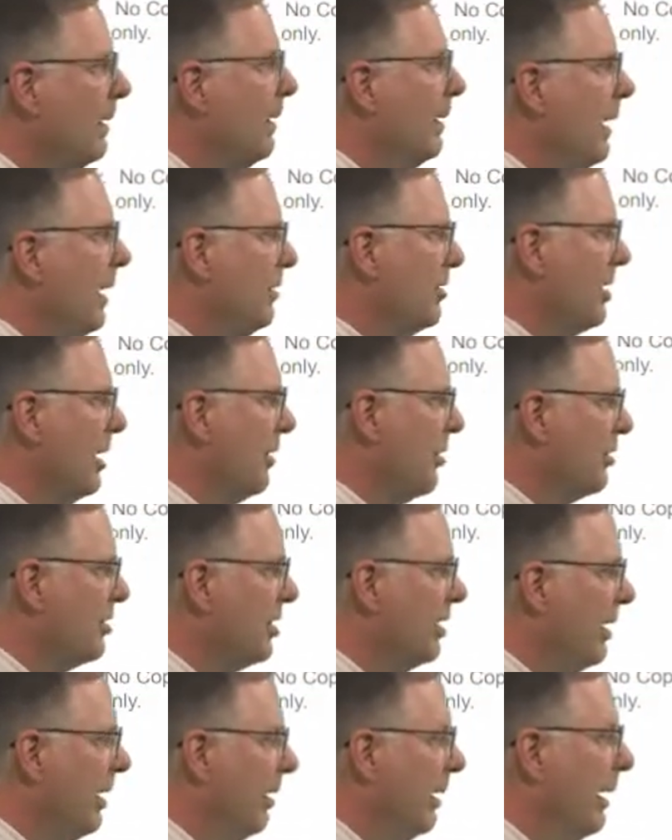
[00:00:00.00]
Here's another
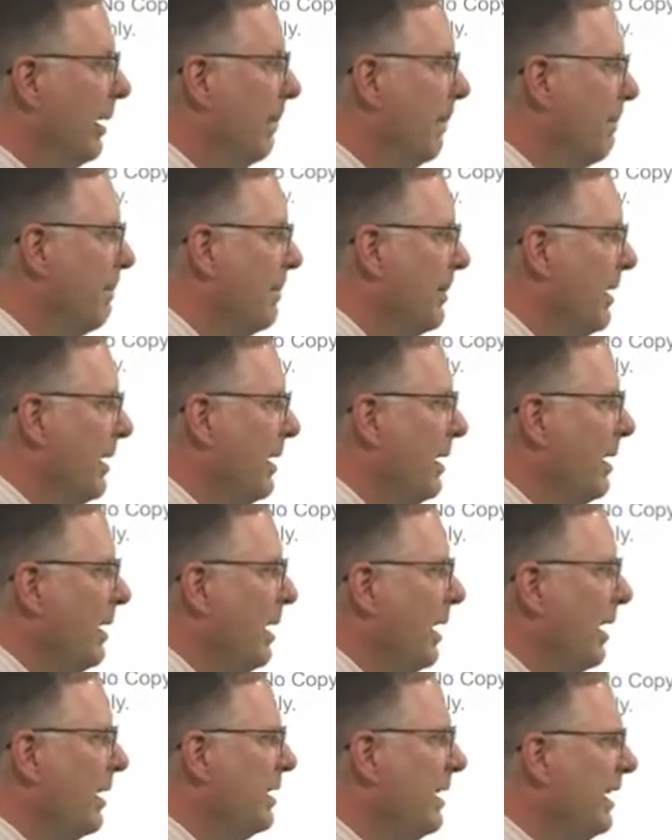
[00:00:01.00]
scenario.
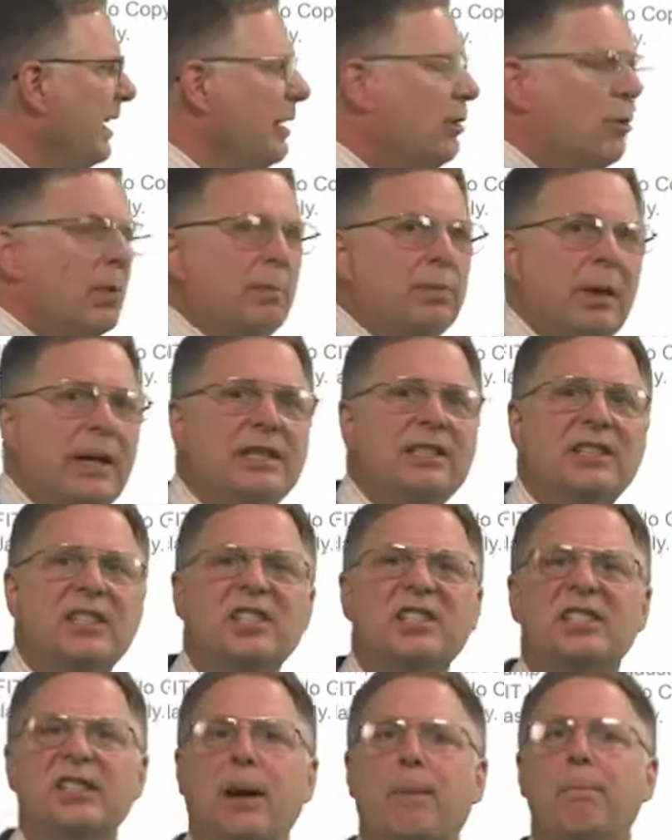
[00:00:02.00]
You need to replace the
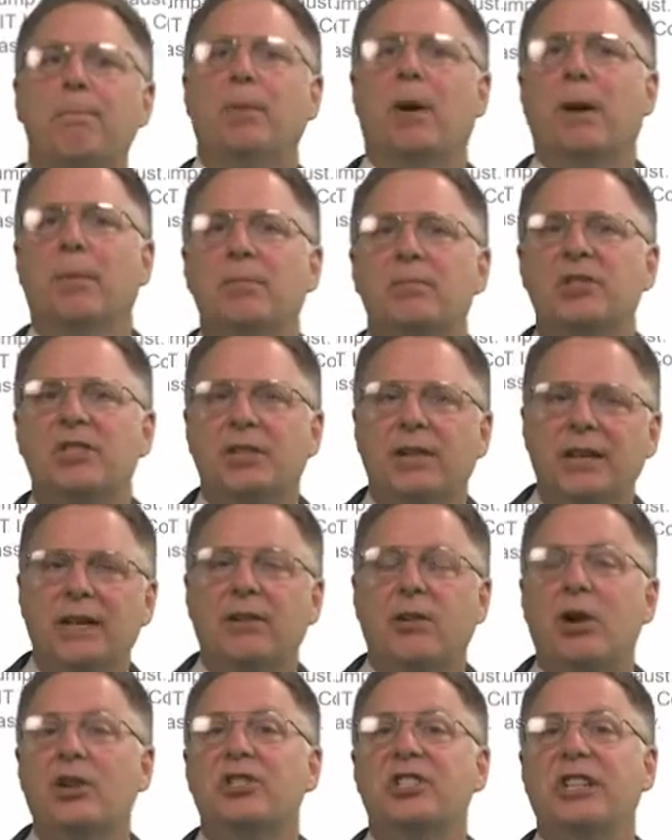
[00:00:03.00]
sump pumps in
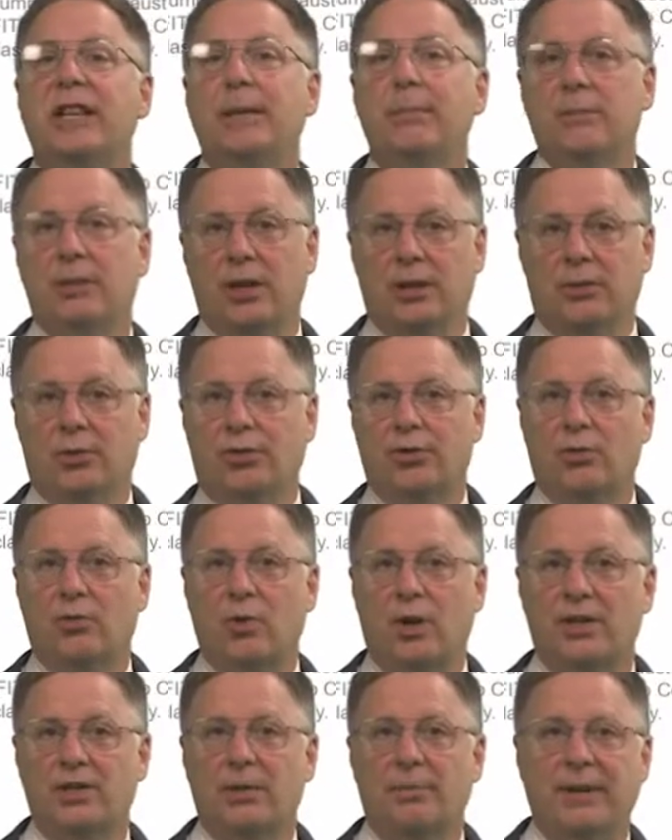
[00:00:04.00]
our steam tunnels
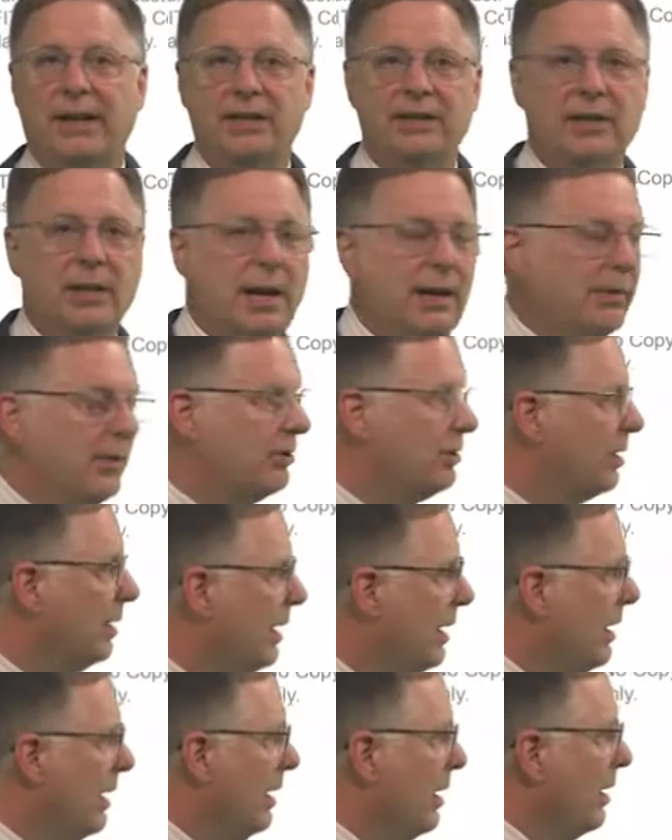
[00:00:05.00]
across the base. Now there's
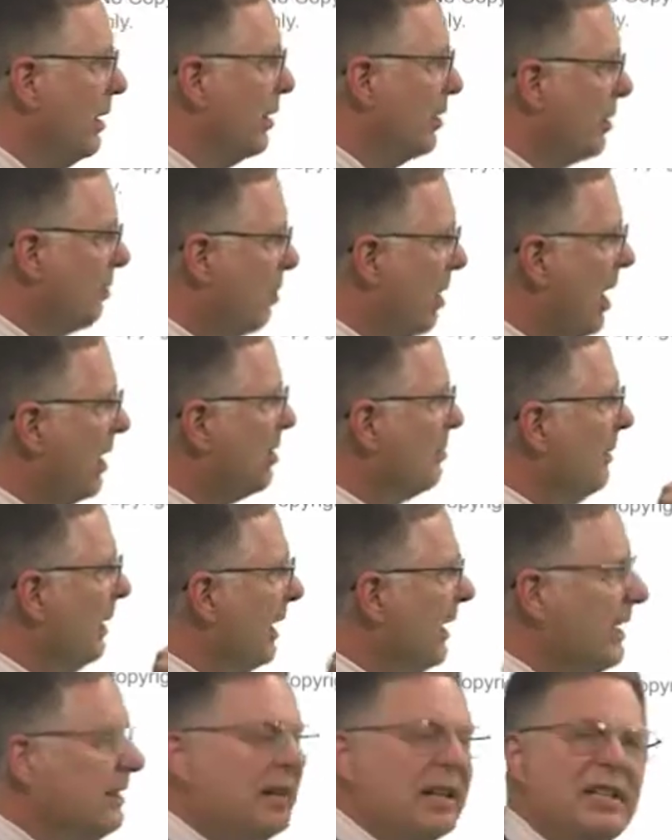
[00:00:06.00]

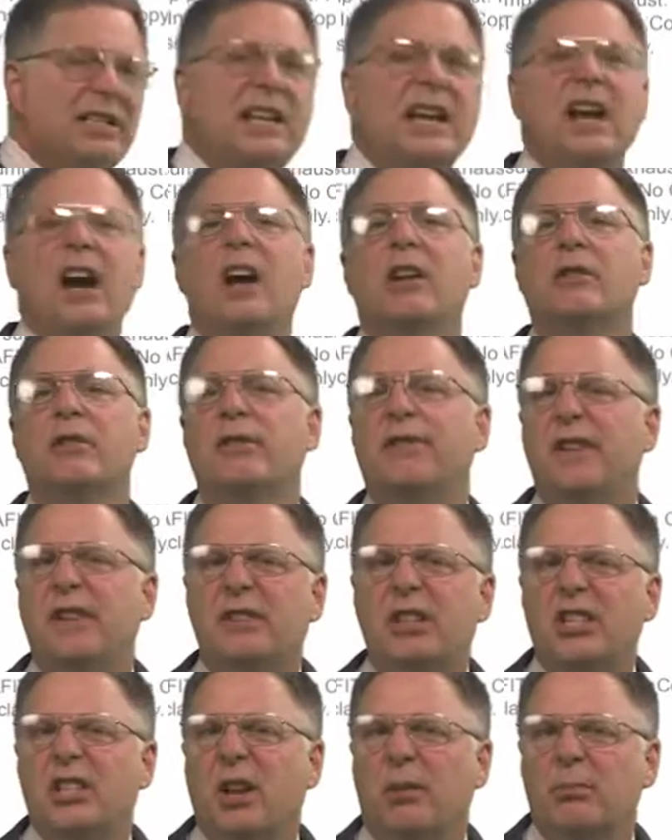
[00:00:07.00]
approximately, let's say,
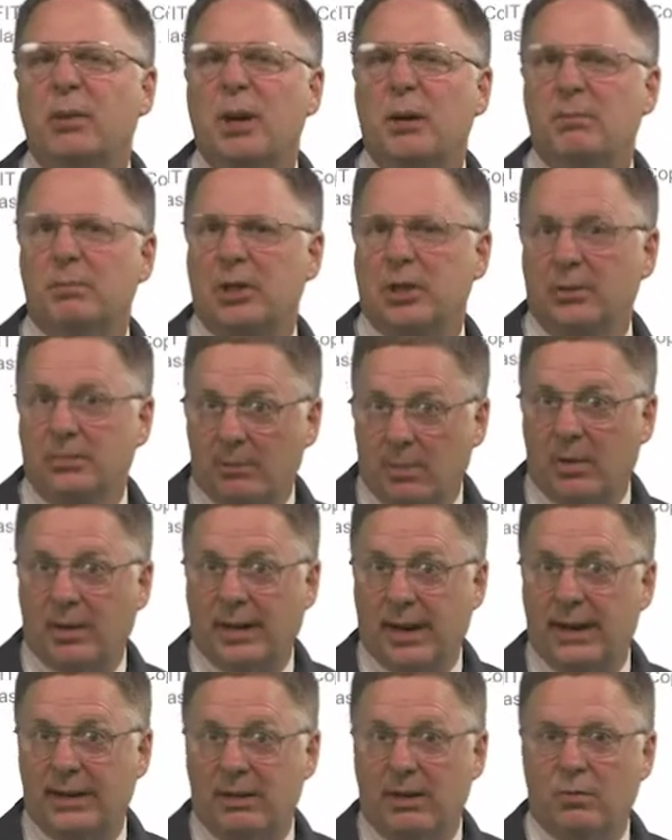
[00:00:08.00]
150 sump pumps,
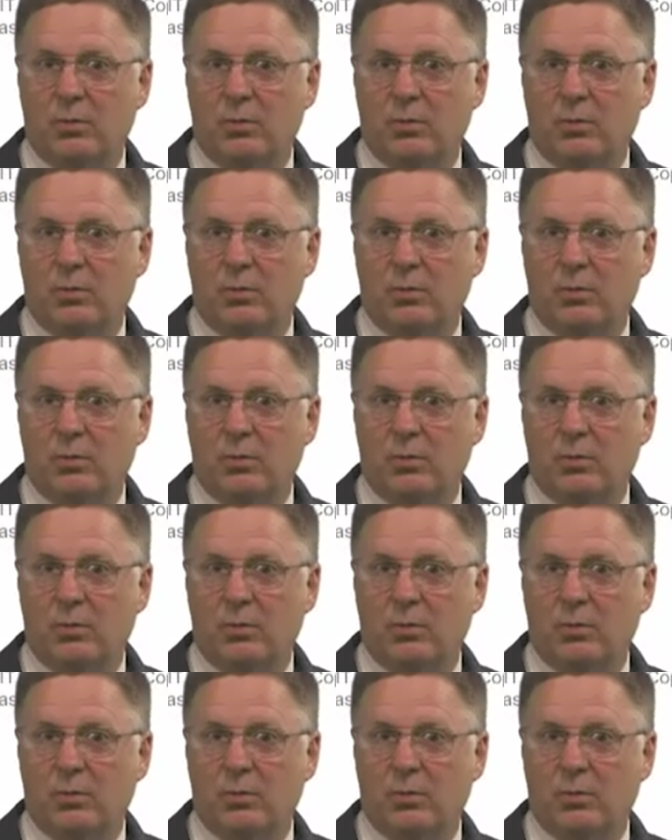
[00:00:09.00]
okay?